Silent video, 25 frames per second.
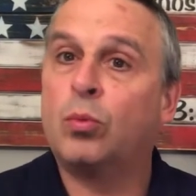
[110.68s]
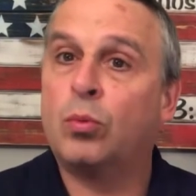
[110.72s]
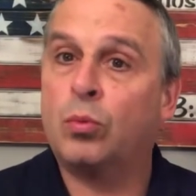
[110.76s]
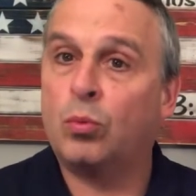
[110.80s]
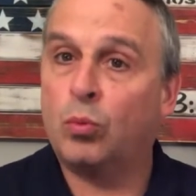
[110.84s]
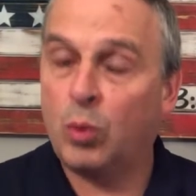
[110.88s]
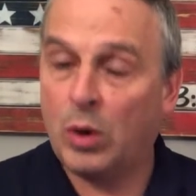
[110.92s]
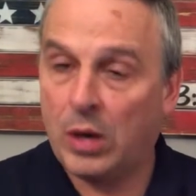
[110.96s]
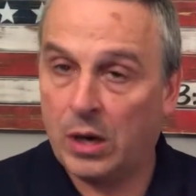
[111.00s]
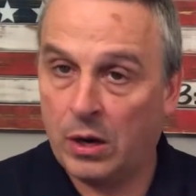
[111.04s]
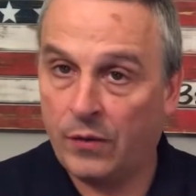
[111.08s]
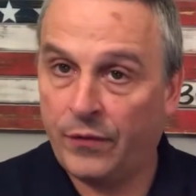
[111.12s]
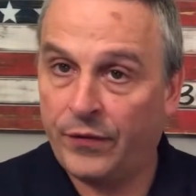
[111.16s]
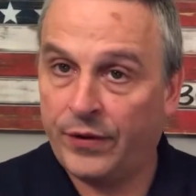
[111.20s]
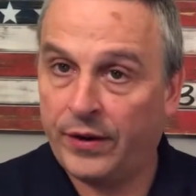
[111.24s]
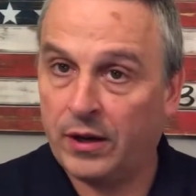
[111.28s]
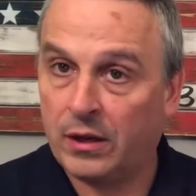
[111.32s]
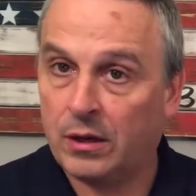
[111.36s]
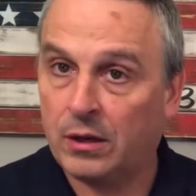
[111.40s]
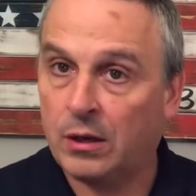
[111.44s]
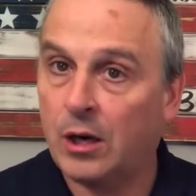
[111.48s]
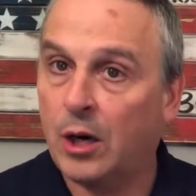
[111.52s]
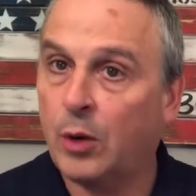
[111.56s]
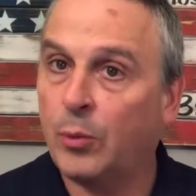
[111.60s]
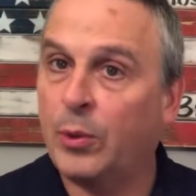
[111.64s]

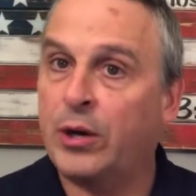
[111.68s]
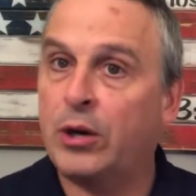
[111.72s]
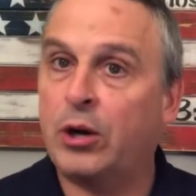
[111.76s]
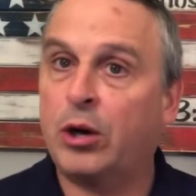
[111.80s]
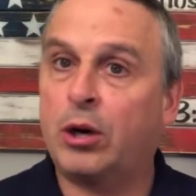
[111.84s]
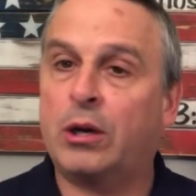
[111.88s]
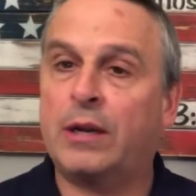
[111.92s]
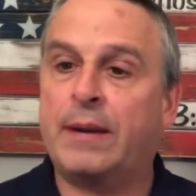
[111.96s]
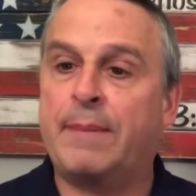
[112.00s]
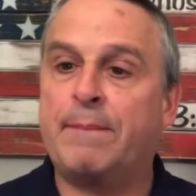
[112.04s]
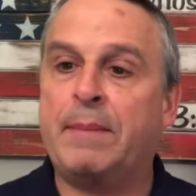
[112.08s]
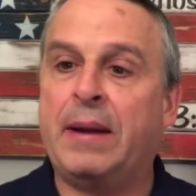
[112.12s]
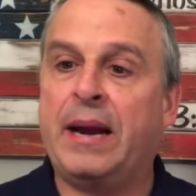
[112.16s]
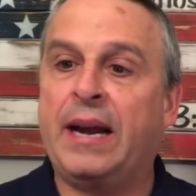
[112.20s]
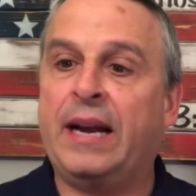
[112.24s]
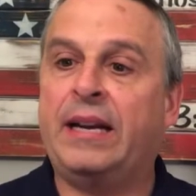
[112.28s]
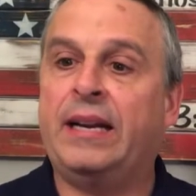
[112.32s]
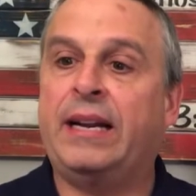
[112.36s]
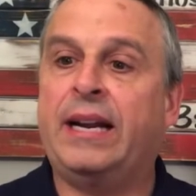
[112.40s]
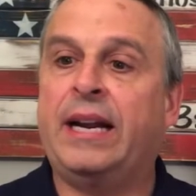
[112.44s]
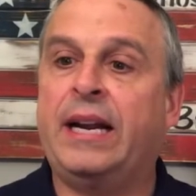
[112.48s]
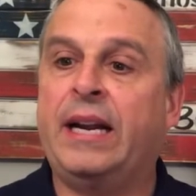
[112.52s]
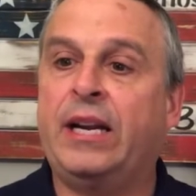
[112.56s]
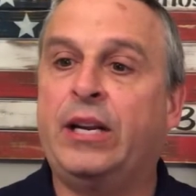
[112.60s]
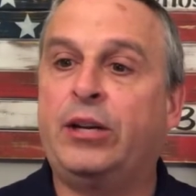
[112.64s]
welfare? Are we currently
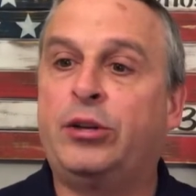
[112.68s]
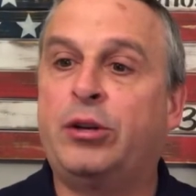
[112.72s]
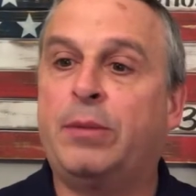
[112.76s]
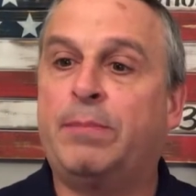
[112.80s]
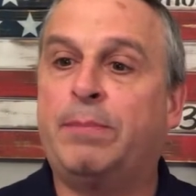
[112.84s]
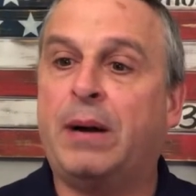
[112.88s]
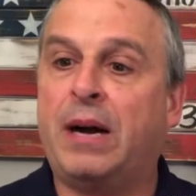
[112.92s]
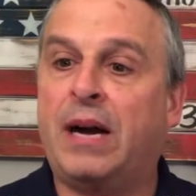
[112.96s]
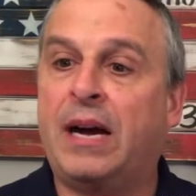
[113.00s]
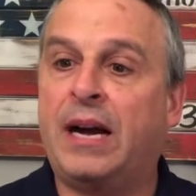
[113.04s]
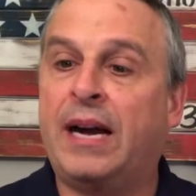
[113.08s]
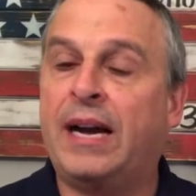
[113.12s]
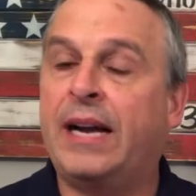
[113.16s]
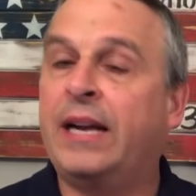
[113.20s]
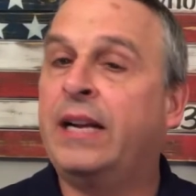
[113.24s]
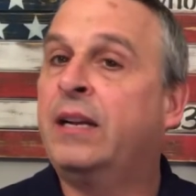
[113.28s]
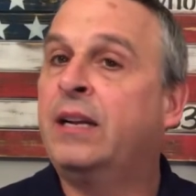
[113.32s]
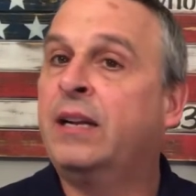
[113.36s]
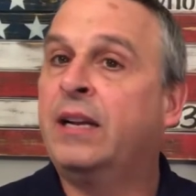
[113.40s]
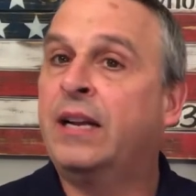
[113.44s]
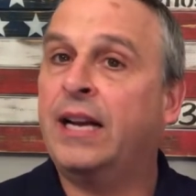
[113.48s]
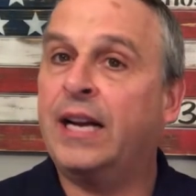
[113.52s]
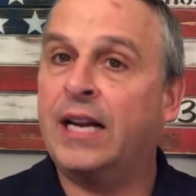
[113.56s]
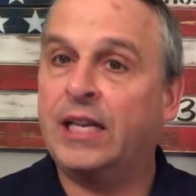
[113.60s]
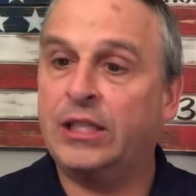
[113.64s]
mandated to buy
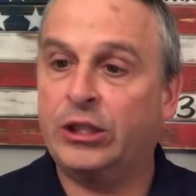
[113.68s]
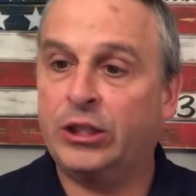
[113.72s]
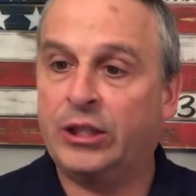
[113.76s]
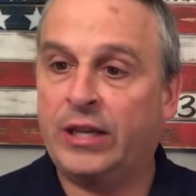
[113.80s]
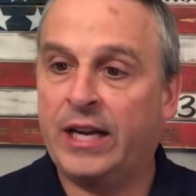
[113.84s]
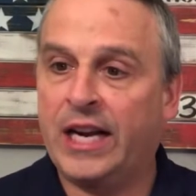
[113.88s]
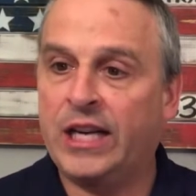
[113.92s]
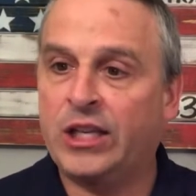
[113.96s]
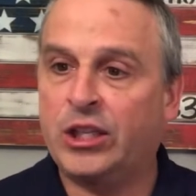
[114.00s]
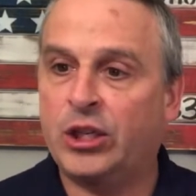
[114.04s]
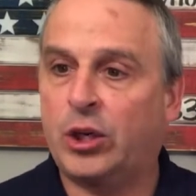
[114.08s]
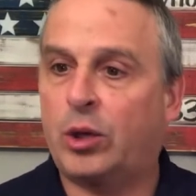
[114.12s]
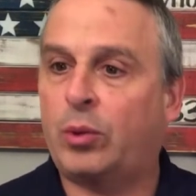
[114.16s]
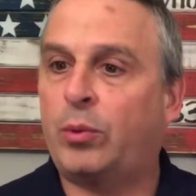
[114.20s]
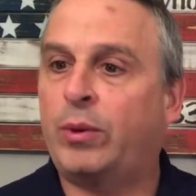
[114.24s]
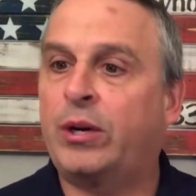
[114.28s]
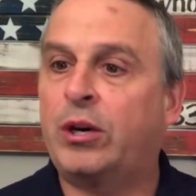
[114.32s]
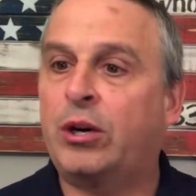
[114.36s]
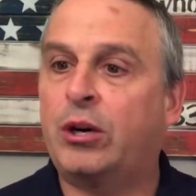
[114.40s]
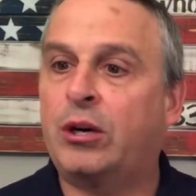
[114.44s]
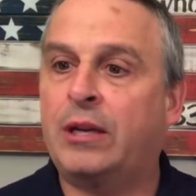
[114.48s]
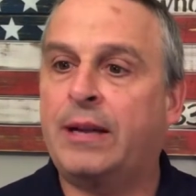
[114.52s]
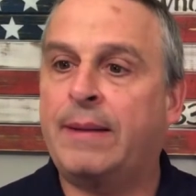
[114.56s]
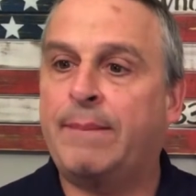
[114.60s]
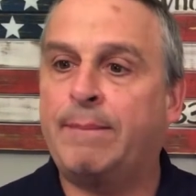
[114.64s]
education? Are we
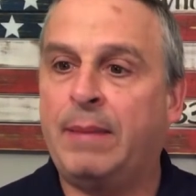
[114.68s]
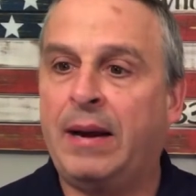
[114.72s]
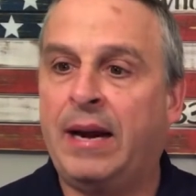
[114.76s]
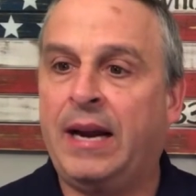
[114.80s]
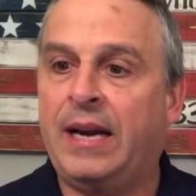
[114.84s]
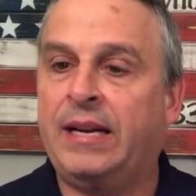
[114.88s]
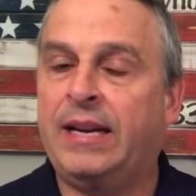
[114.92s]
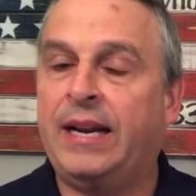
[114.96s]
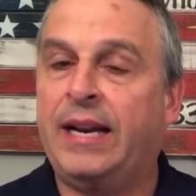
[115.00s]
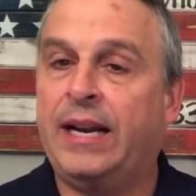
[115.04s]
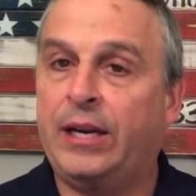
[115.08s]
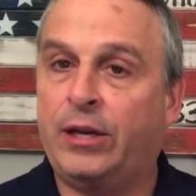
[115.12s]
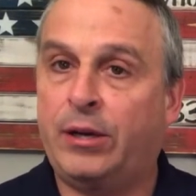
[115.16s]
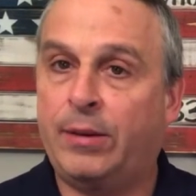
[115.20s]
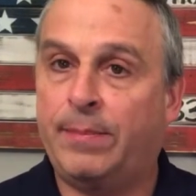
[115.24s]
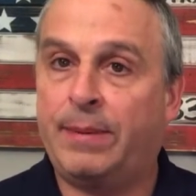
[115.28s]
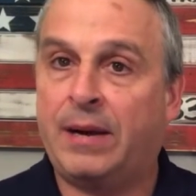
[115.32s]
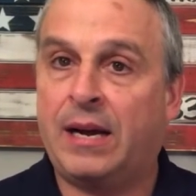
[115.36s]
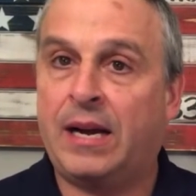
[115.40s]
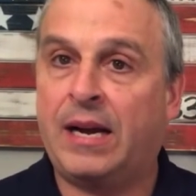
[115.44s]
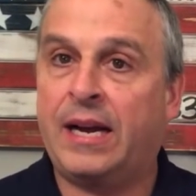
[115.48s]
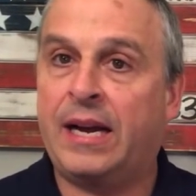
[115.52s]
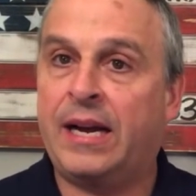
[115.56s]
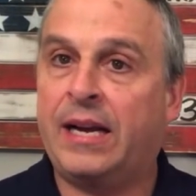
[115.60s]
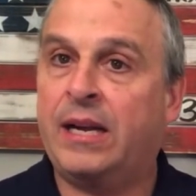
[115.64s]
currently mandated to
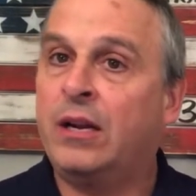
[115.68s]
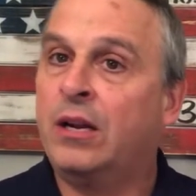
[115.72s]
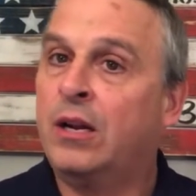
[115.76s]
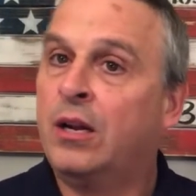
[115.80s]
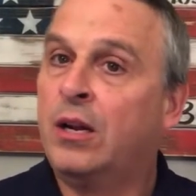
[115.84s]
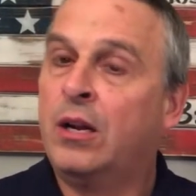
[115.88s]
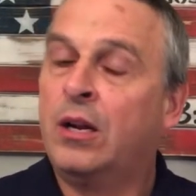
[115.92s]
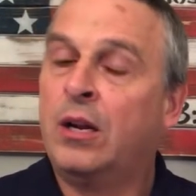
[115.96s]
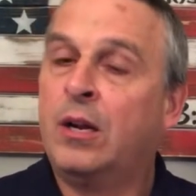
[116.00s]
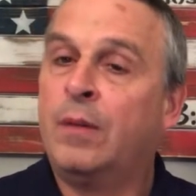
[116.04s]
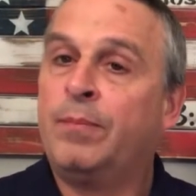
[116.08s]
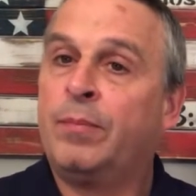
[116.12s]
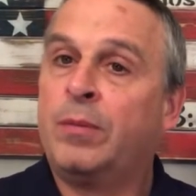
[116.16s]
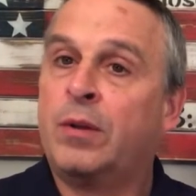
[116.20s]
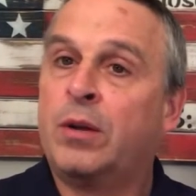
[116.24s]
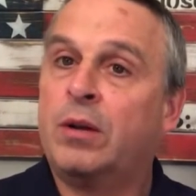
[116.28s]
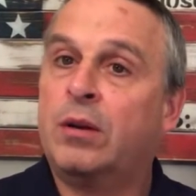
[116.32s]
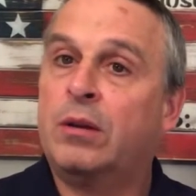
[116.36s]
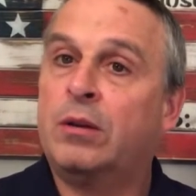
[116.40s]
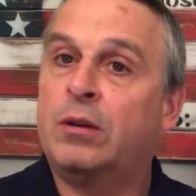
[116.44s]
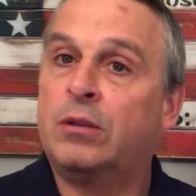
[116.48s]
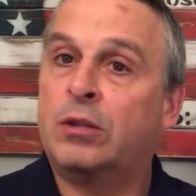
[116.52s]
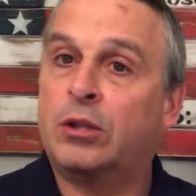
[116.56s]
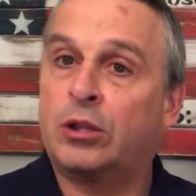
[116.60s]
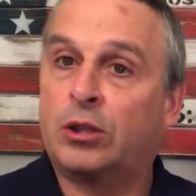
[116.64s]
buy
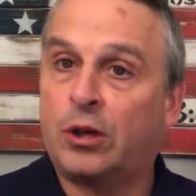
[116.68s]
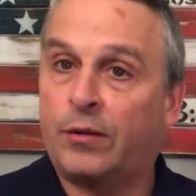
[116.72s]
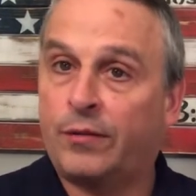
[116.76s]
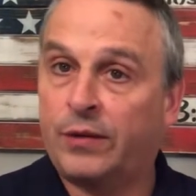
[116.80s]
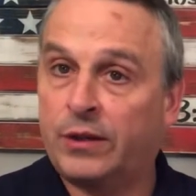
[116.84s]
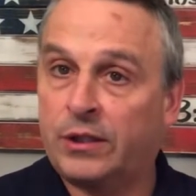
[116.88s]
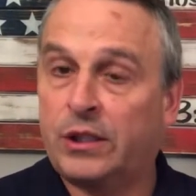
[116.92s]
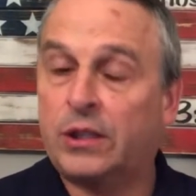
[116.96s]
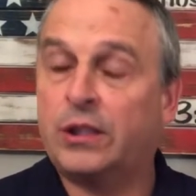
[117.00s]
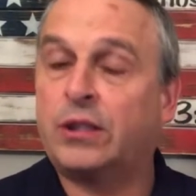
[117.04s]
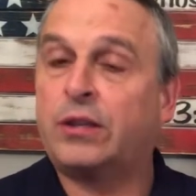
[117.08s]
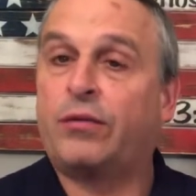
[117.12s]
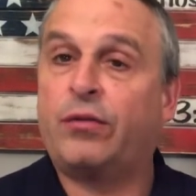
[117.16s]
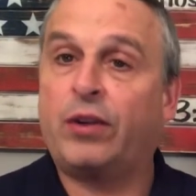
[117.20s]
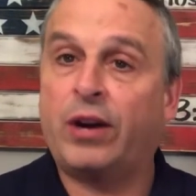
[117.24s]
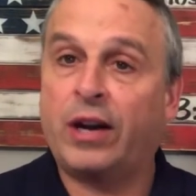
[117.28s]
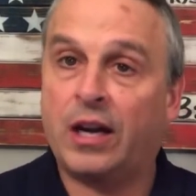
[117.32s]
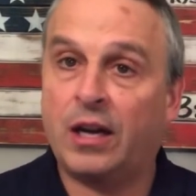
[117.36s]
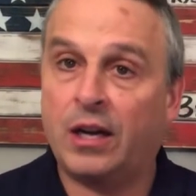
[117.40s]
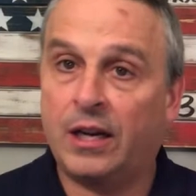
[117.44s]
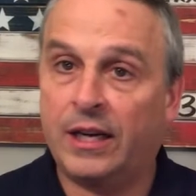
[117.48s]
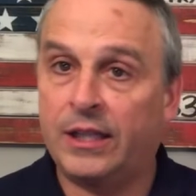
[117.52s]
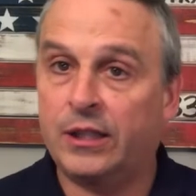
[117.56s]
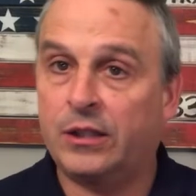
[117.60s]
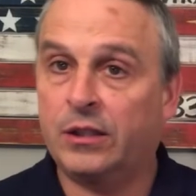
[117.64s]
the services of
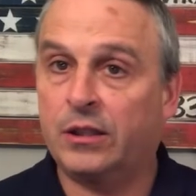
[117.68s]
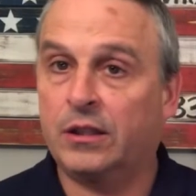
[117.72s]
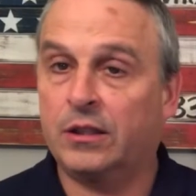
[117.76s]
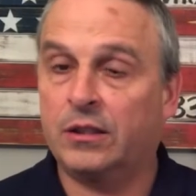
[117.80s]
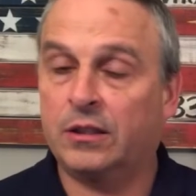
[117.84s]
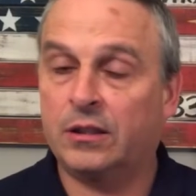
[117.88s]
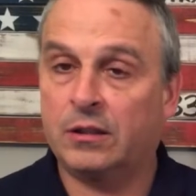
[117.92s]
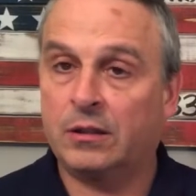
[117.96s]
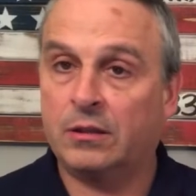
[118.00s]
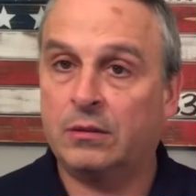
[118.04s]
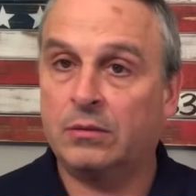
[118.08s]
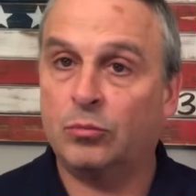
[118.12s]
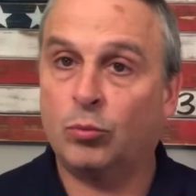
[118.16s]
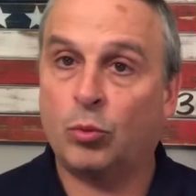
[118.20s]
regulations?